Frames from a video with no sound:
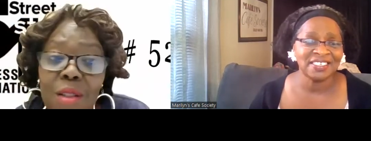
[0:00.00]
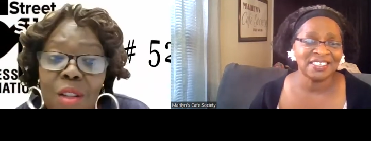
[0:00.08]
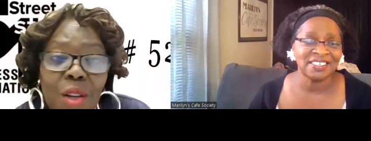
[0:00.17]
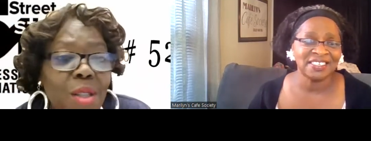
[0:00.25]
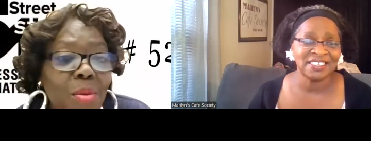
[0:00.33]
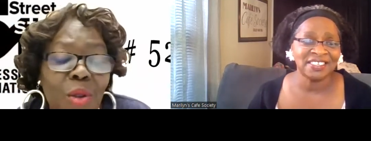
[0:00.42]

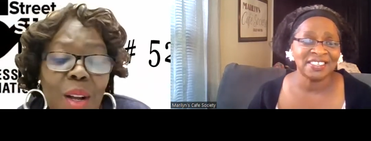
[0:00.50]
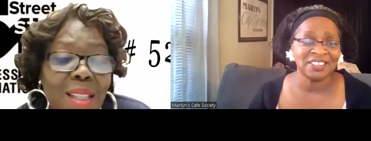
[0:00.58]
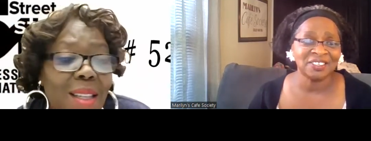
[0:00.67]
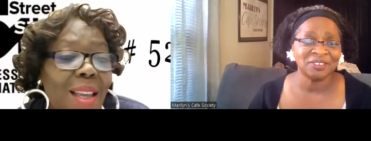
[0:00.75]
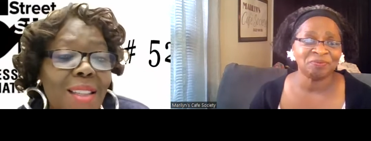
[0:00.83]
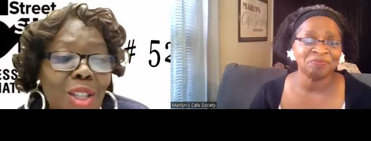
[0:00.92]
Speaker 1: doing some great
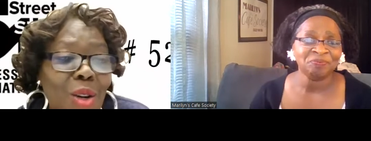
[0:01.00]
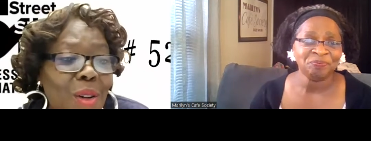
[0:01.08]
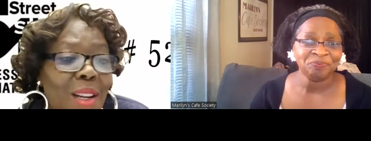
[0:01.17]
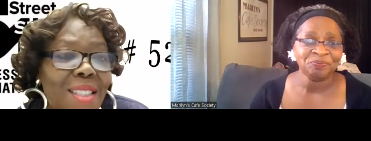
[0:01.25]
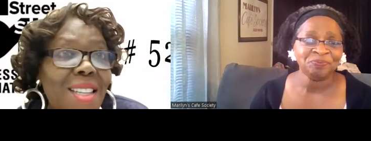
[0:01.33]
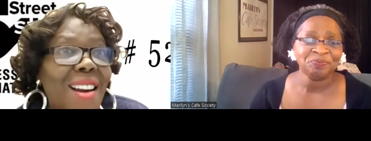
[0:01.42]
things, girl.
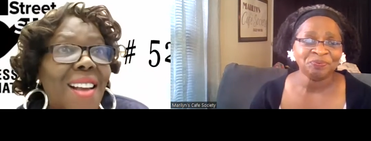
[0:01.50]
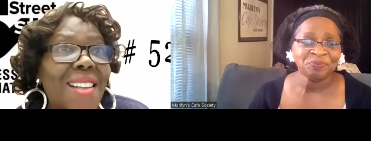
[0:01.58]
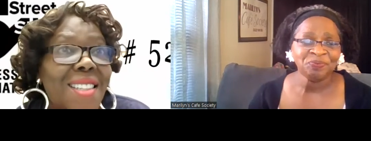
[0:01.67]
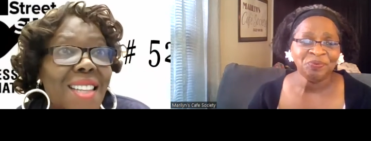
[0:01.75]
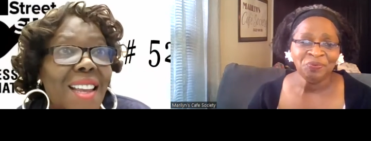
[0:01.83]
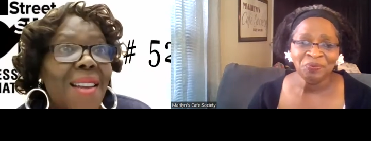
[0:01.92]
That's all I could
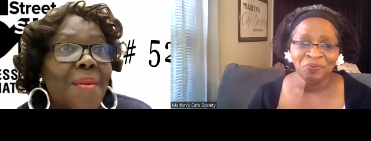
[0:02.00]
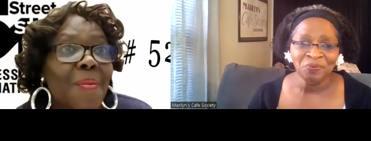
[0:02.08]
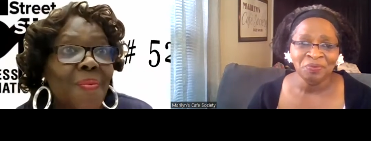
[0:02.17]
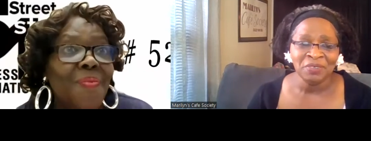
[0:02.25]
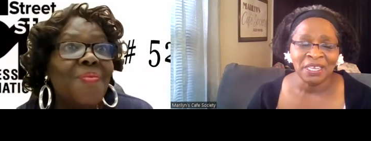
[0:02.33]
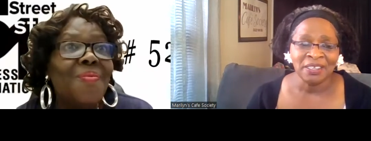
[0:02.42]
say.
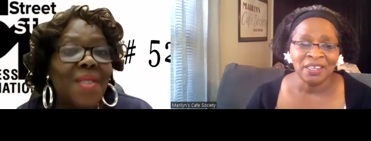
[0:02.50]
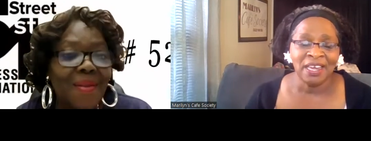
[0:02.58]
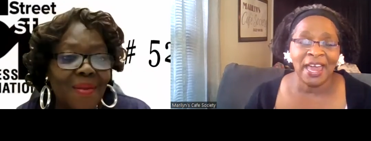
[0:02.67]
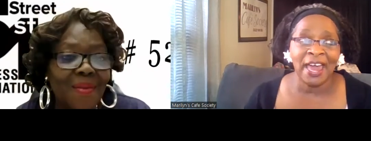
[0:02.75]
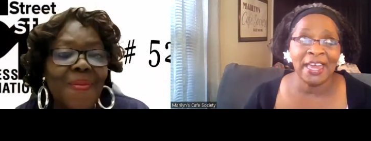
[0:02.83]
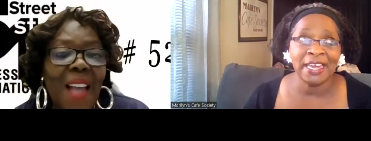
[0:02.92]

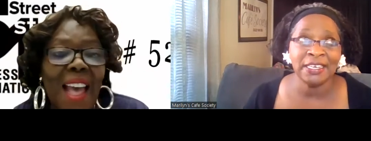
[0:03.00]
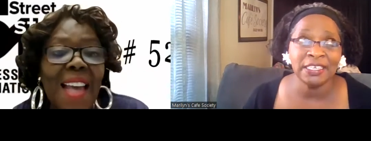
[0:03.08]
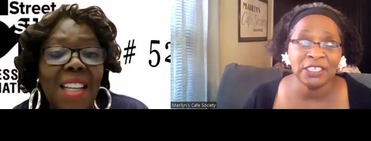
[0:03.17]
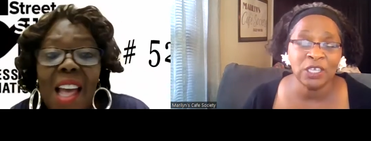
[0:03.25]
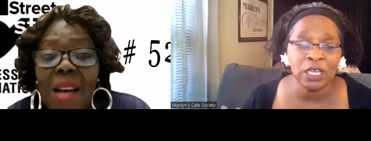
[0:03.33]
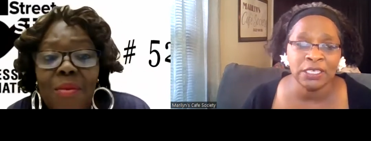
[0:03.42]

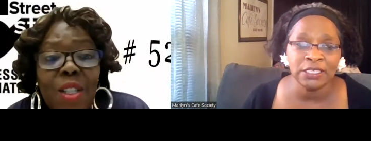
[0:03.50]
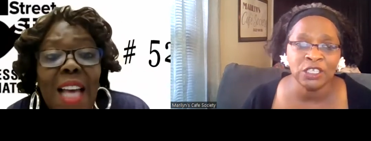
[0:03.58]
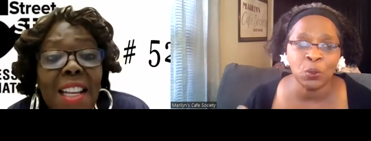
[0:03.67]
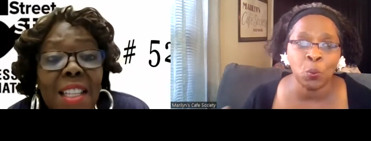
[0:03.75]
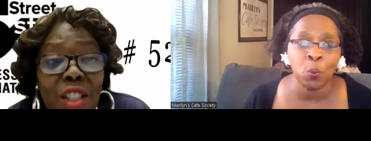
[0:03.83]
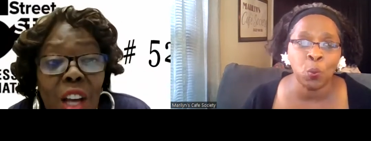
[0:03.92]
And and we
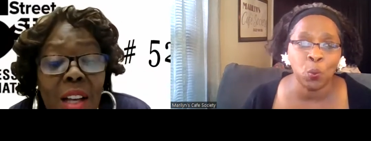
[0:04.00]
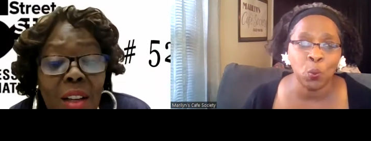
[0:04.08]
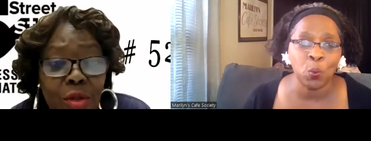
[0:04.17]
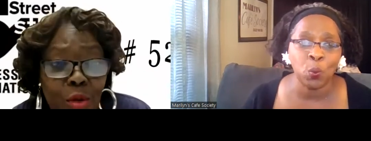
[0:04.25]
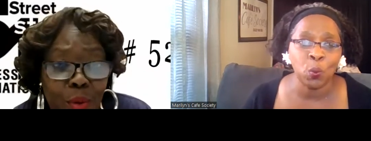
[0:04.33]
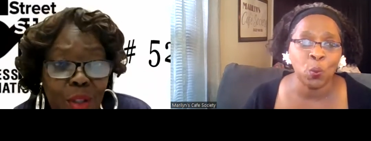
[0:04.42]
got young
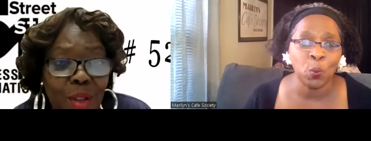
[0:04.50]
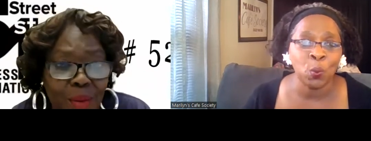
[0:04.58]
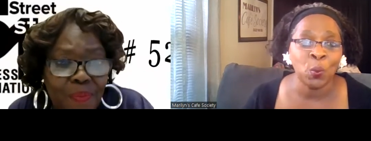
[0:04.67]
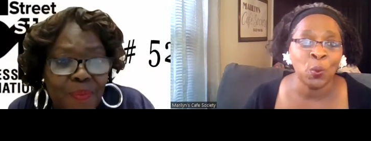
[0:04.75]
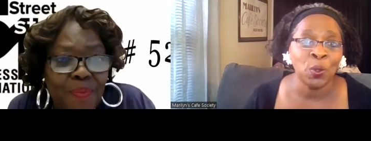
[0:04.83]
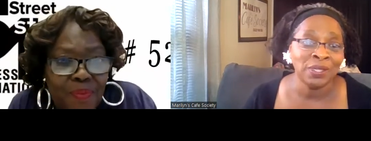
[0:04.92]
groups too.
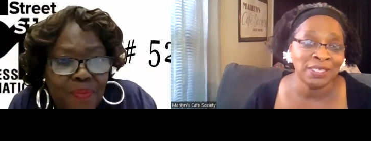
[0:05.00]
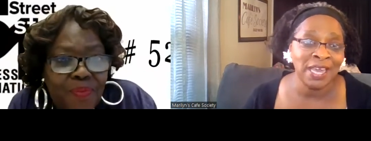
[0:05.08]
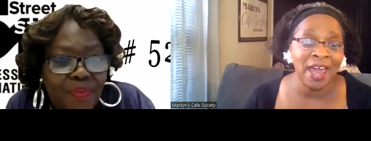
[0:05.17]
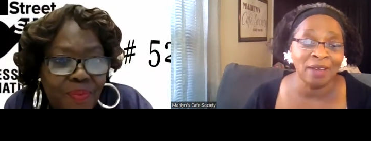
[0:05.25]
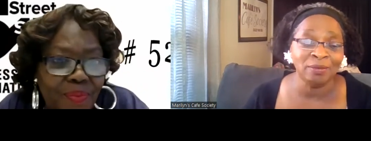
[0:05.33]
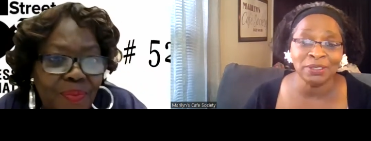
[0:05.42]

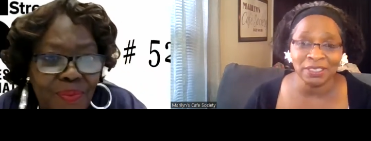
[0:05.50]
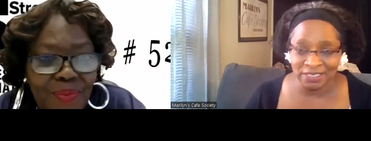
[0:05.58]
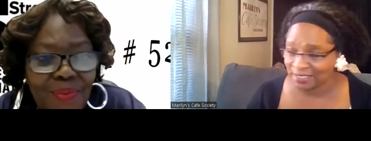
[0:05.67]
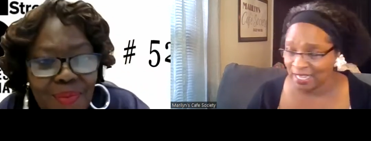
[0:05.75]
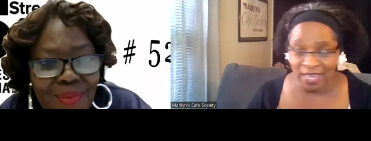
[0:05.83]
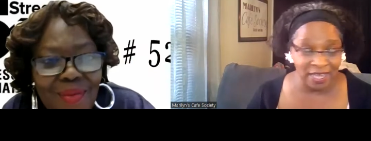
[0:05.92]
Speaker 2: Yeah, I was going
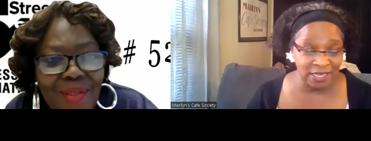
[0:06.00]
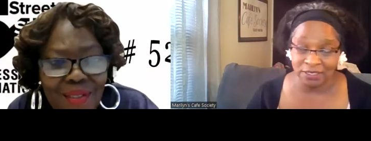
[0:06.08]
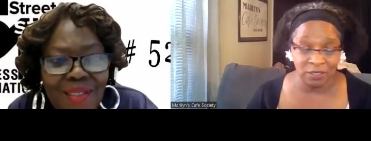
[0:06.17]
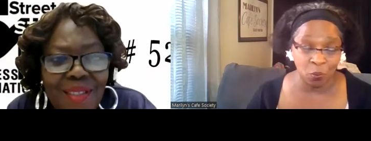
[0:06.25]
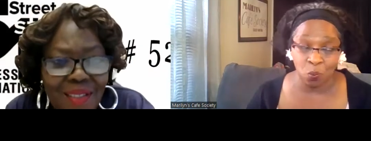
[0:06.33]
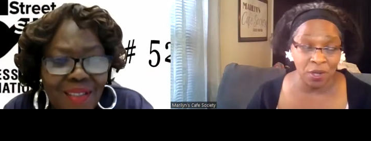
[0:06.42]
to say
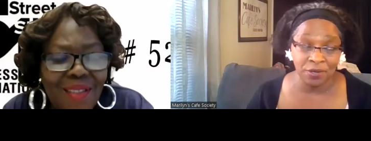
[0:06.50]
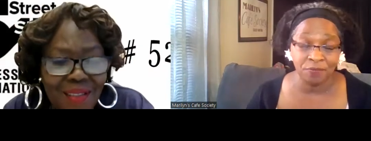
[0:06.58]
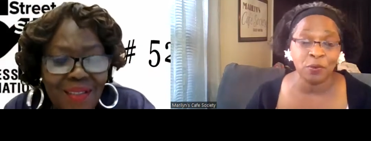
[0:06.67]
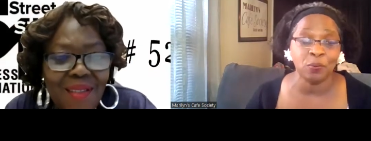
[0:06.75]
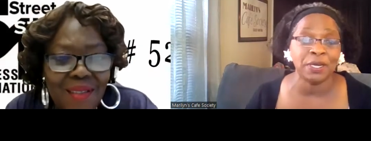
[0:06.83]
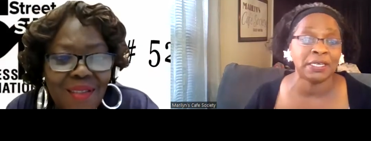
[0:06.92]
it's a
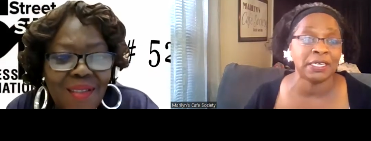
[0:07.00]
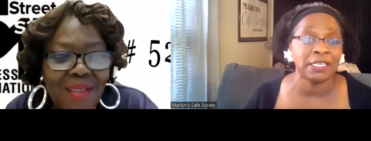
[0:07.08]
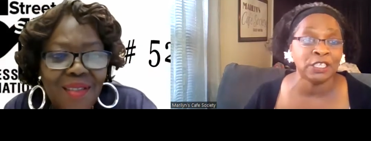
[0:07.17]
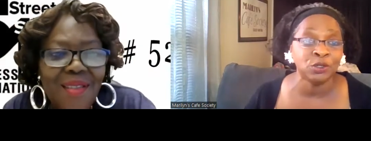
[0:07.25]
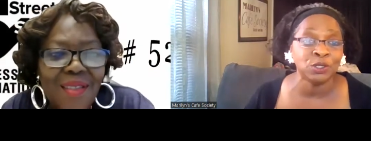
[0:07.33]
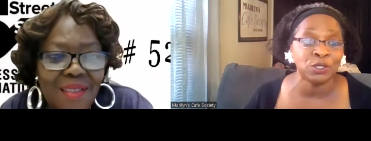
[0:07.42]
wonderful way to
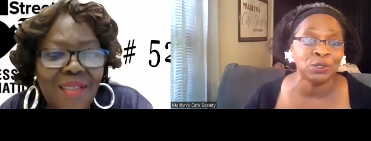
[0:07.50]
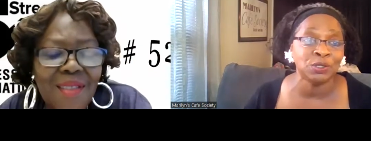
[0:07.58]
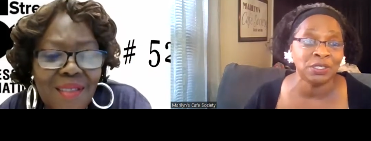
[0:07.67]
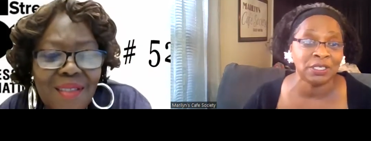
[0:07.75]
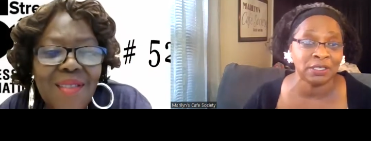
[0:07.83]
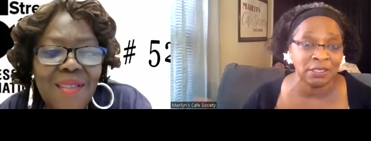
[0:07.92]

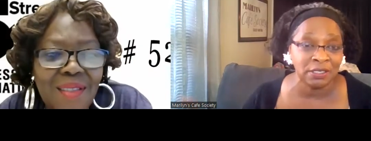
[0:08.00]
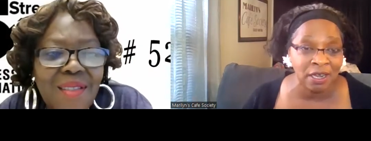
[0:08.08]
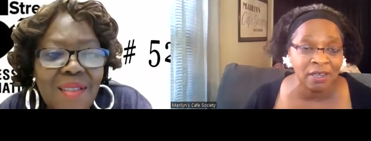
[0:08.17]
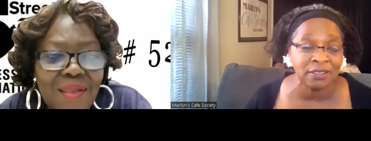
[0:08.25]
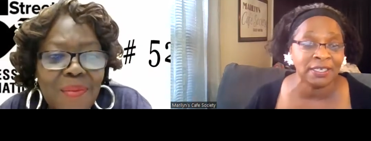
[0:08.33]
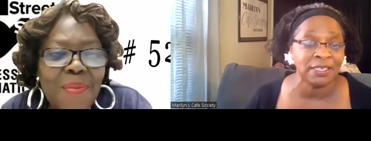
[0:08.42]
introduce the
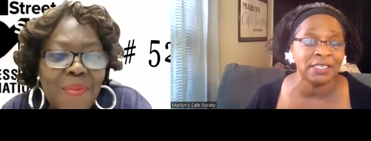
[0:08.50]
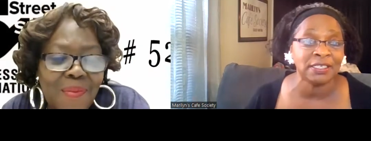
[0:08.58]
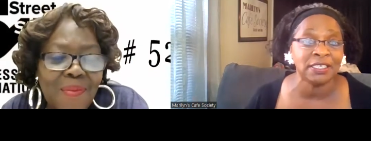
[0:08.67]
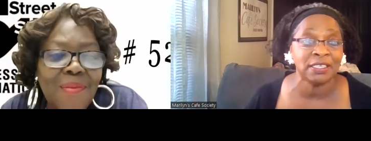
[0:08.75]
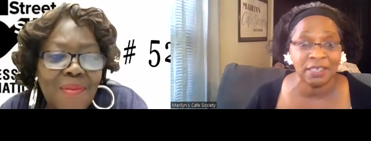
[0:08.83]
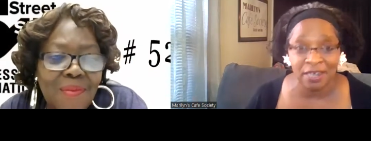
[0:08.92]
young
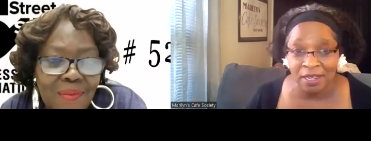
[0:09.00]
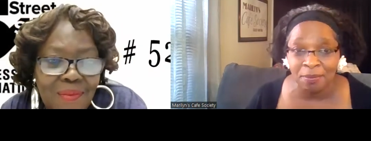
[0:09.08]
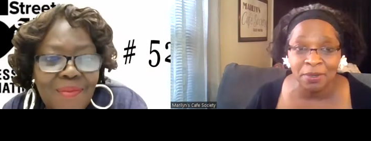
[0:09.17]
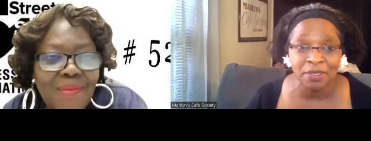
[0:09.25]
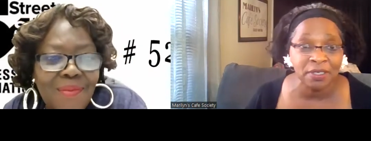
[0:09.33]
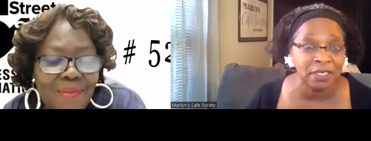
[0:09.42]
kids in the
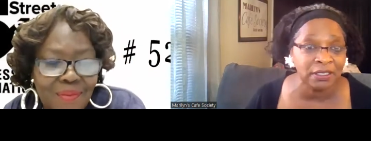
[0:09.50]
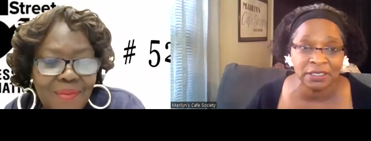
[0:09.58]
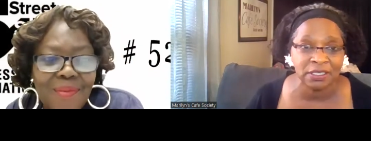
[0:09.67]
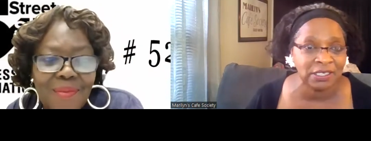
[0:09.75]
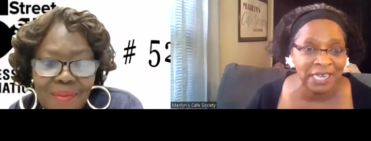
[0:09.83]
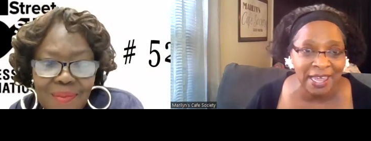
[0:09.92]
neighborhood
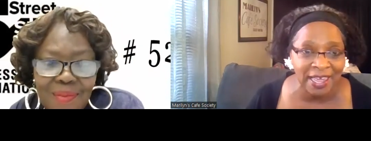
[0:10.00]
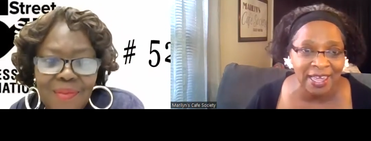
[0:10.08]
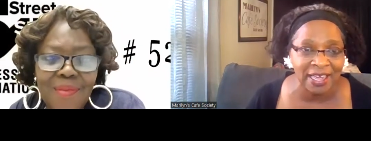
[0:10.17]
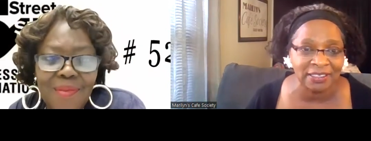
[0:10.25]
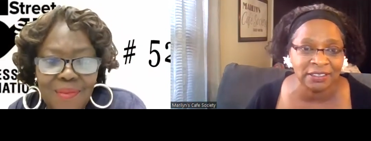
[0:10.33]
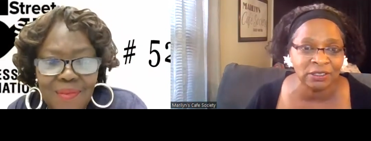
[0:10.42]
to
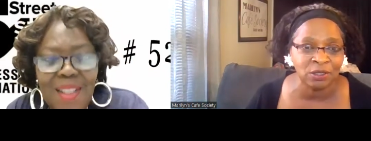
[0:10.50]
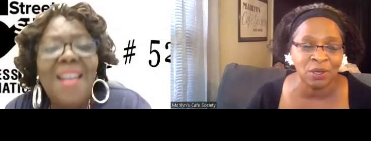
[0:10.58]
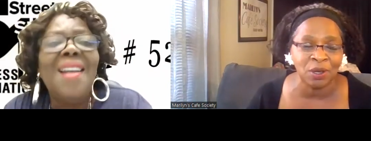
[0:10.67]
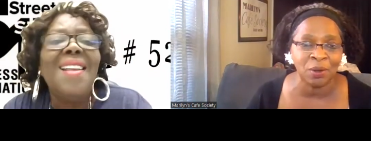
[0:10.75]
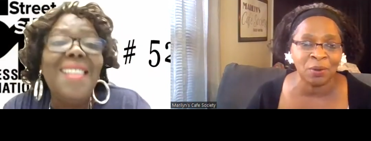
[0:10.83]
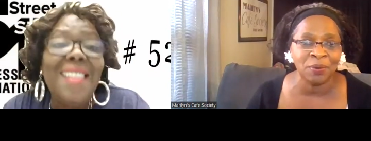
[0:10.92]
jazz, you
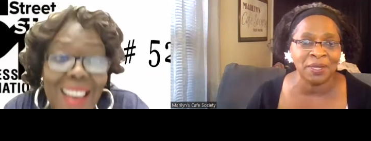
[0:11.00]
know.